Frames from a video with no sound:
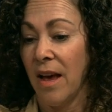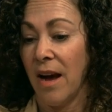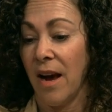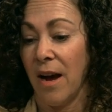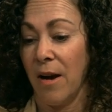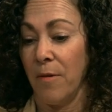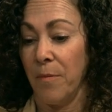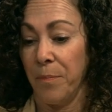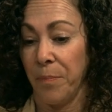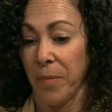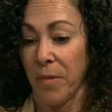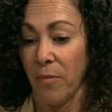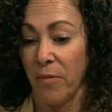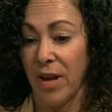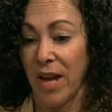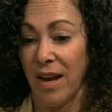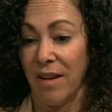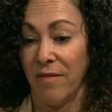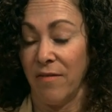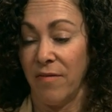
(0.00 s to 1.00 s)
Um,
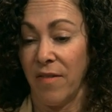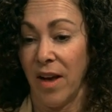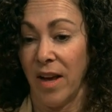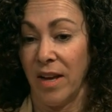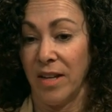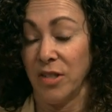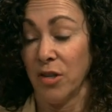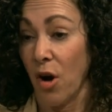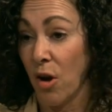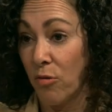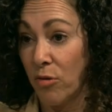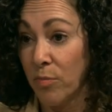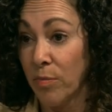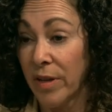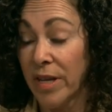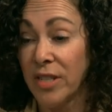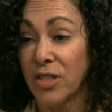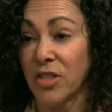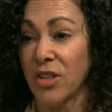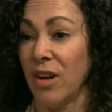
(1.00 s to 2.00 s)
we have uh, Dogwood
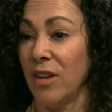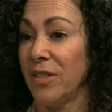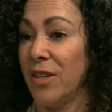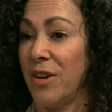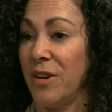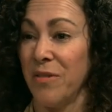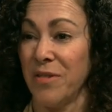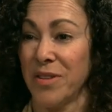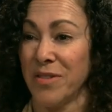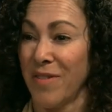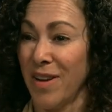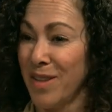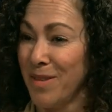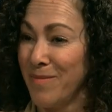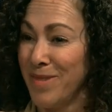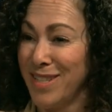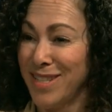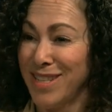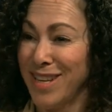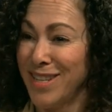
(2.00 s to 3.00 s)
Place Child and Youth
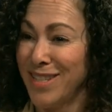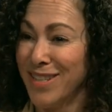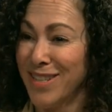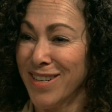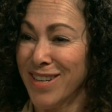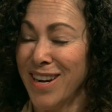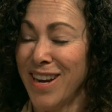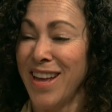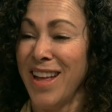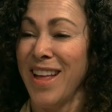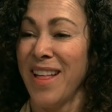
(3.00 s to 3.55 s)
Development Center